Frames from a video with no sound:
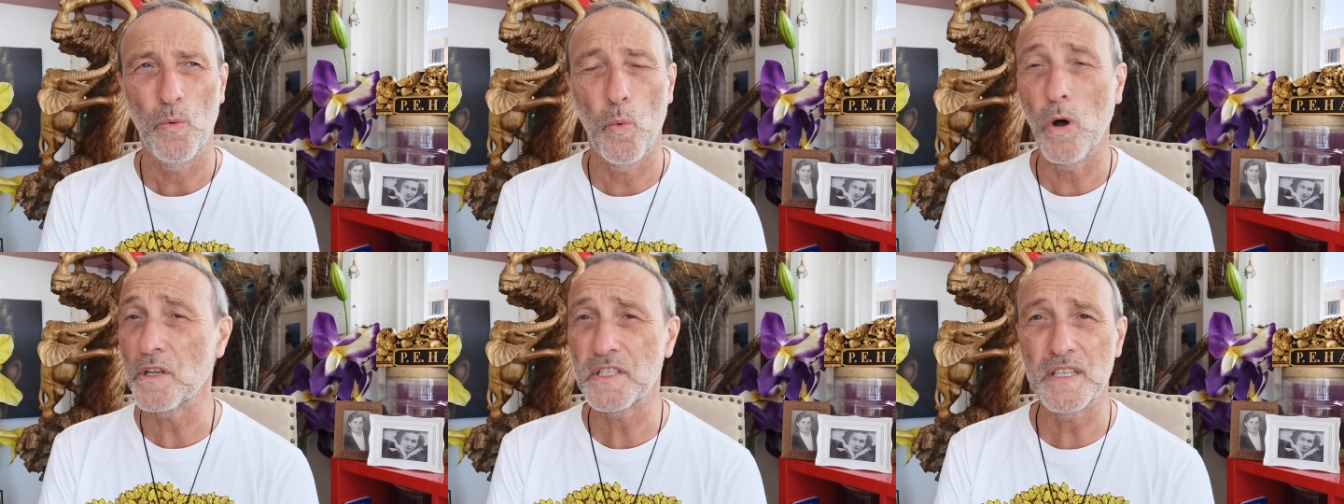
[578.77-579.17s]

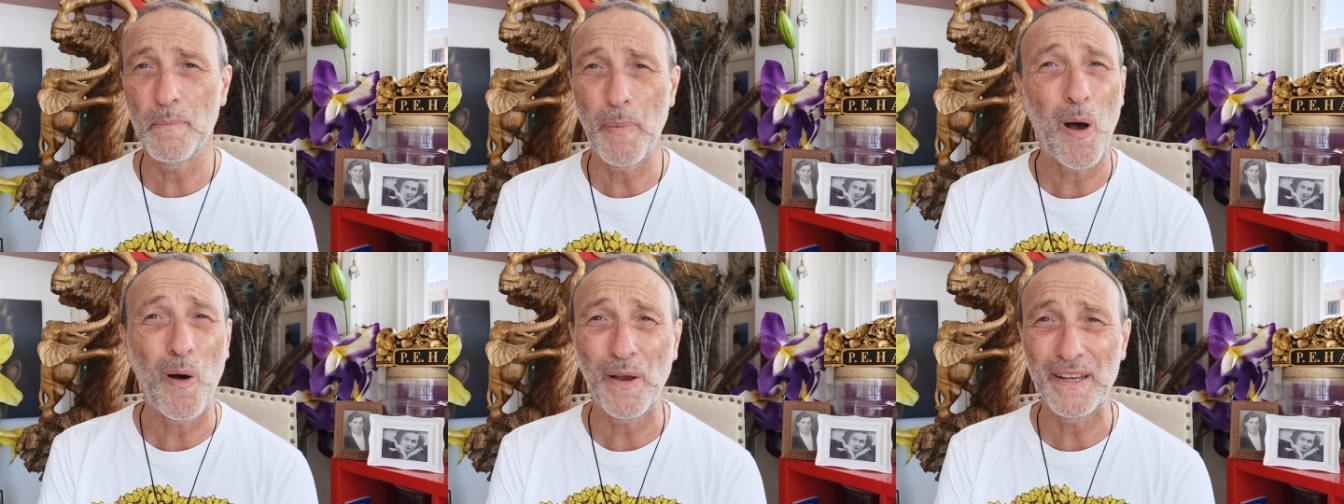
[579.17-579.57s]
what's the
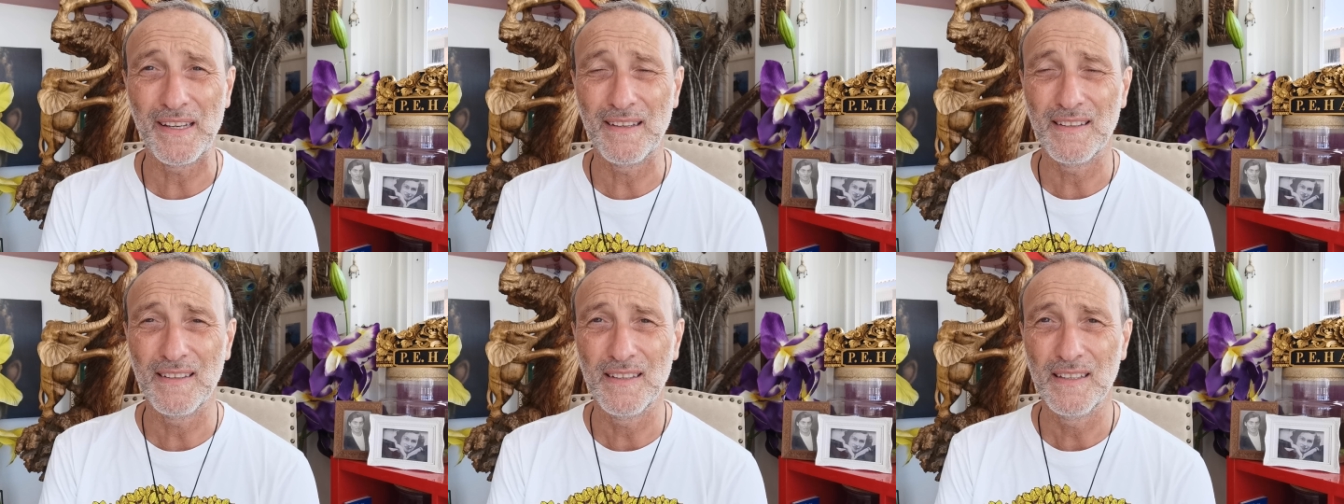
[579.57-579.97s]

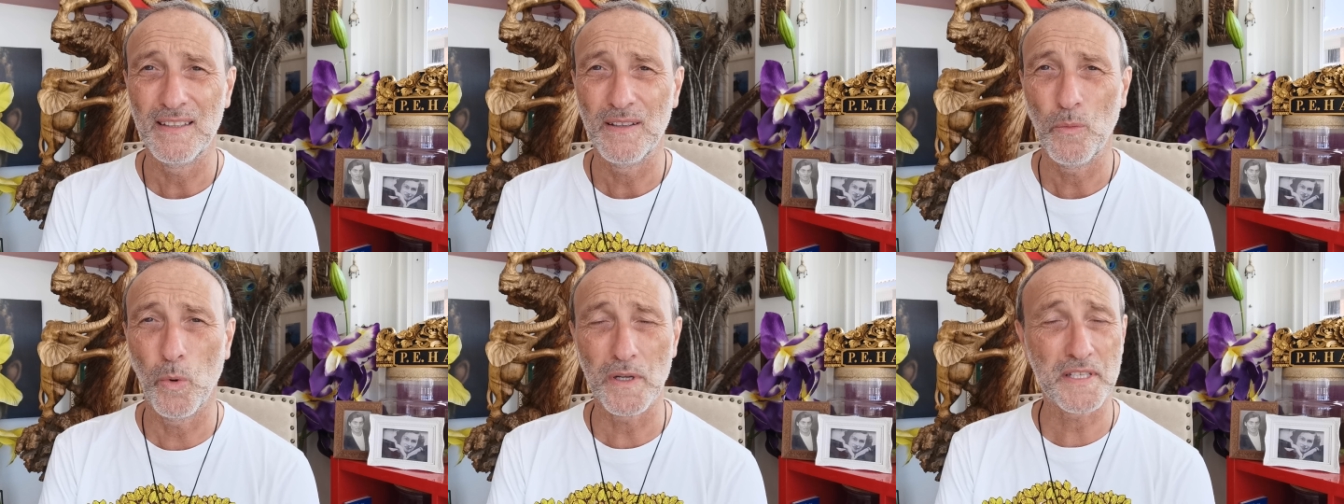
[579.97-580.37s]
point?
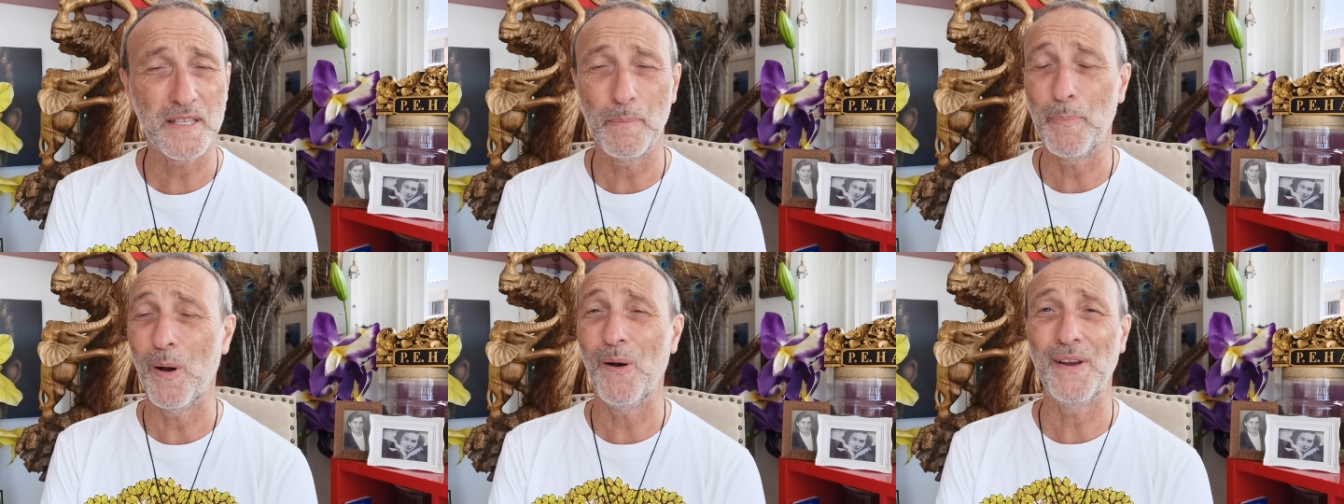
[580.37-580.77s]
What's
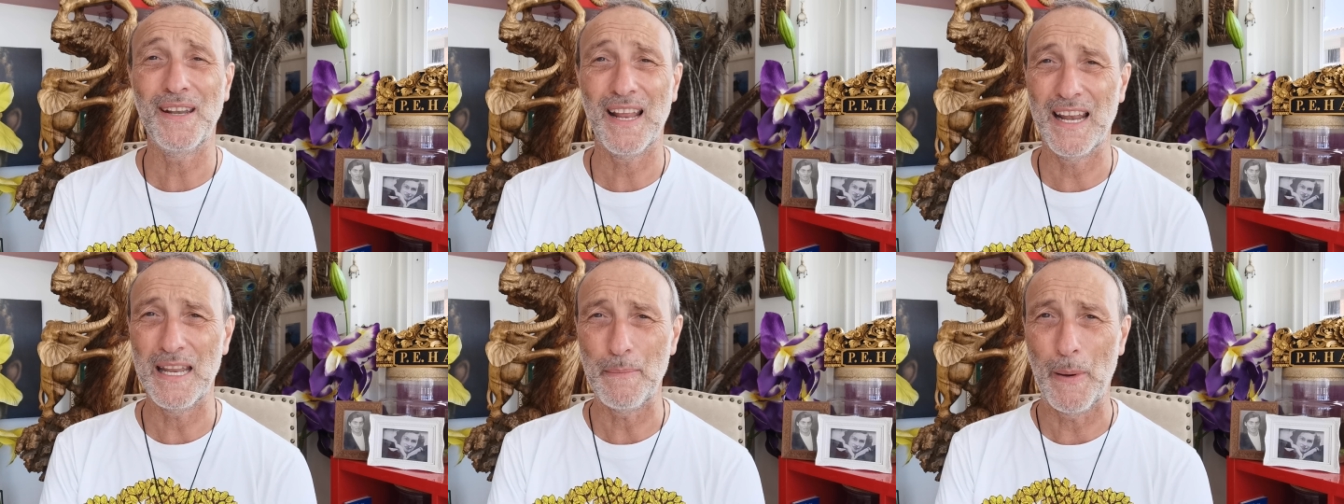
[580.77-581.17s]
the
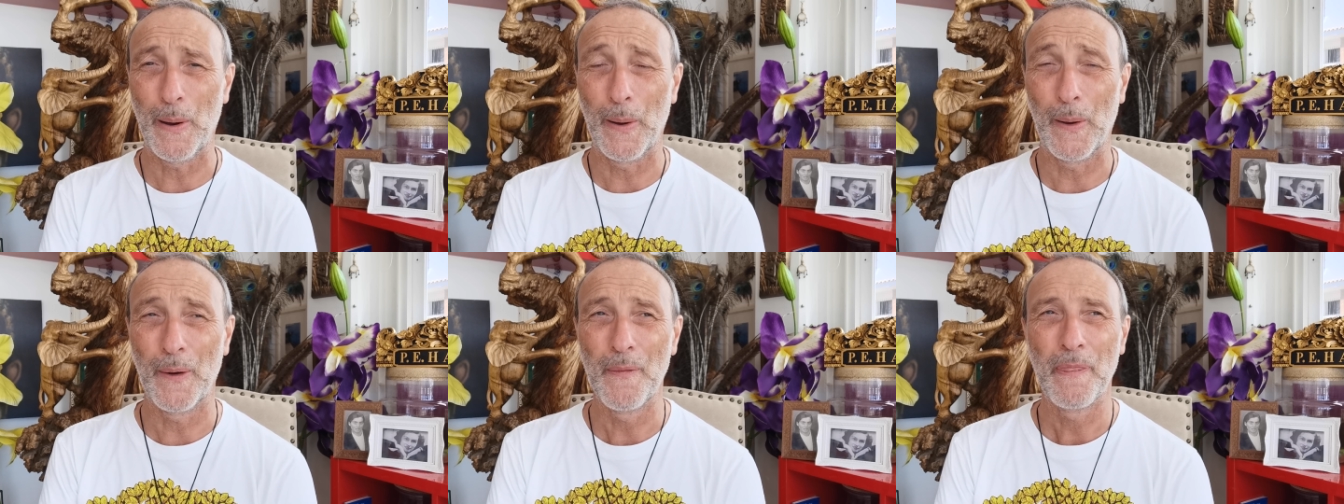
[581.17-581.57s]
point
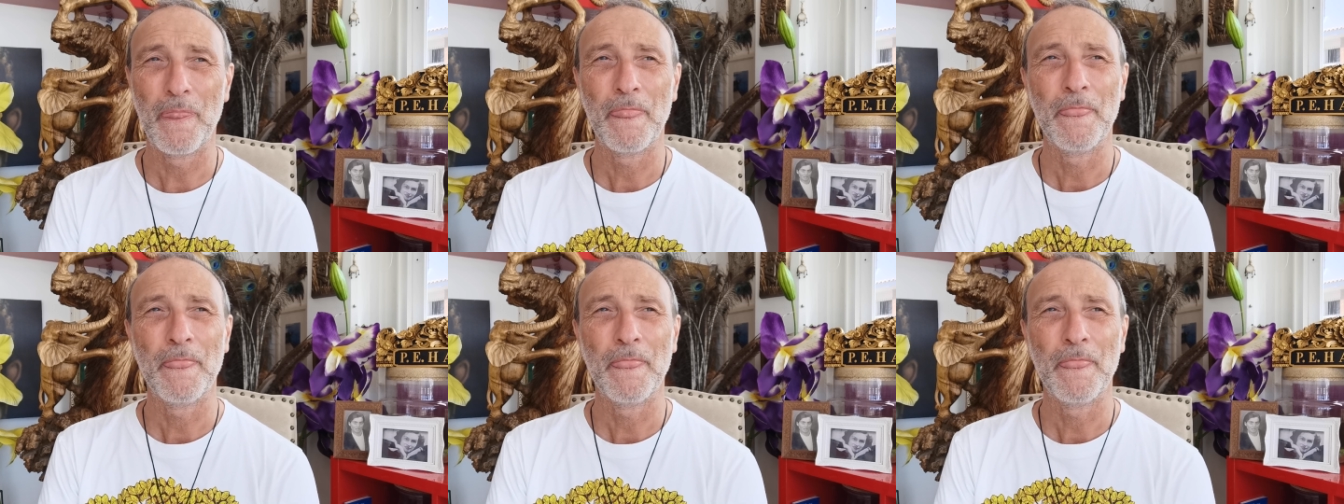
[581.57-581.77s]
anymore?